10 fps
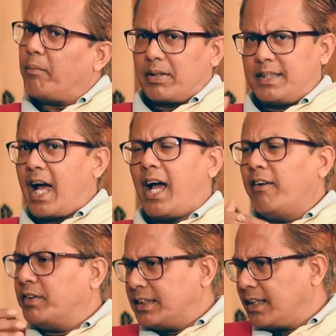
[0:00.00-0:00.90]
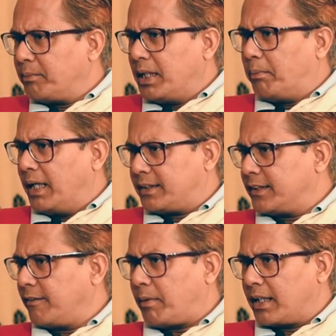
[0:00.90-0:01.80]
See, I have visited many
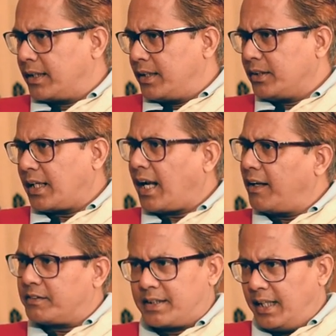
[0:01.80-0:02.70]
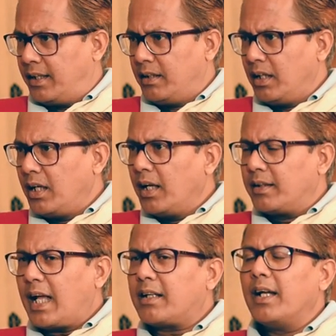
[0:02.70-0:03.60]
places of Bangladesh and I have seen
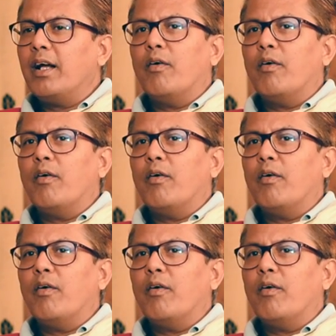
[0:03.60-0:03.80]
that